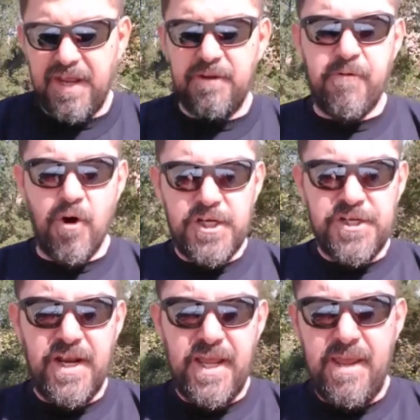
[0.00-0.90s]

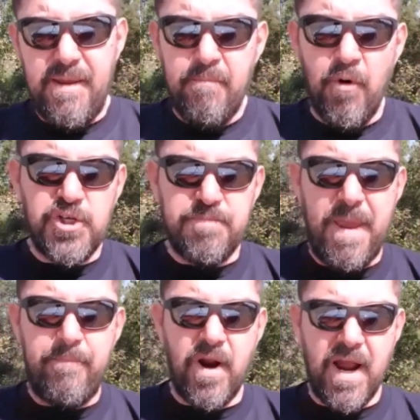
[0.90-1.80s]
unfortunately, most
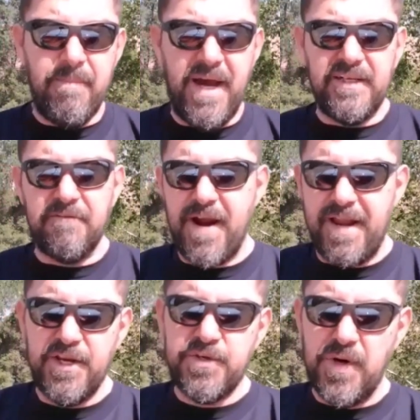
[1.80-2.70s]
people come under
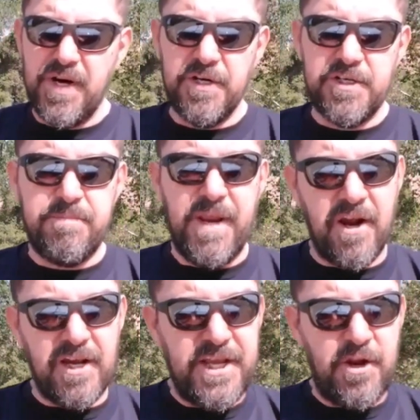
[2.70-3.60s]
financial curse
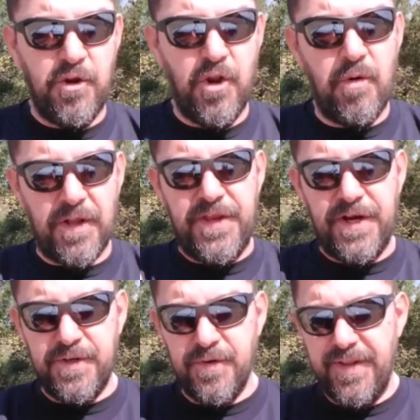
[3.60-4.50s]
because they don't know what
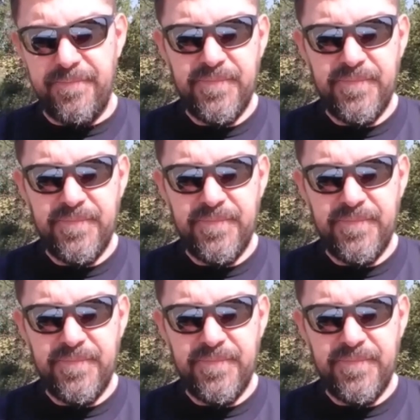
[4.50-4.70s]
they're doing.